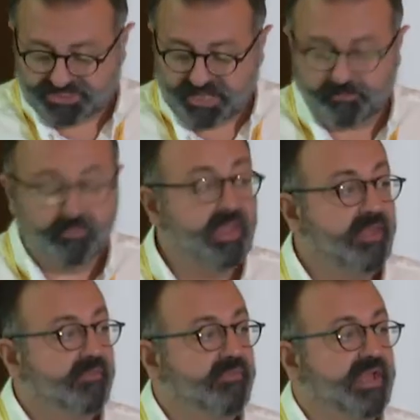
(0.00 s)
some
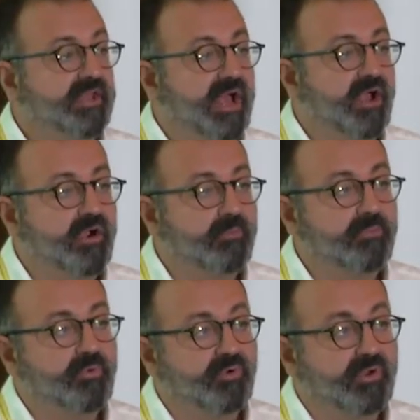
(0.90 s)
that
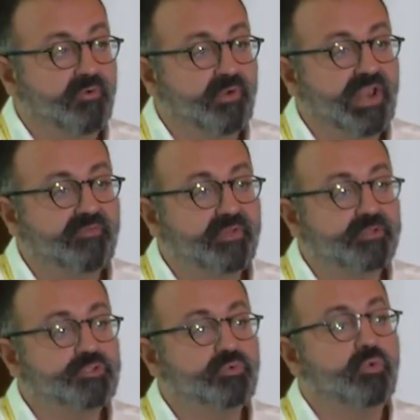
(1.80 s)
are
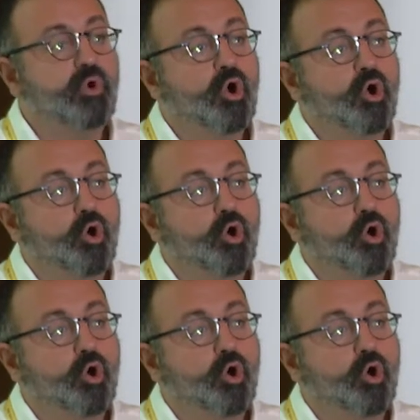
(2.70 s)
relevant to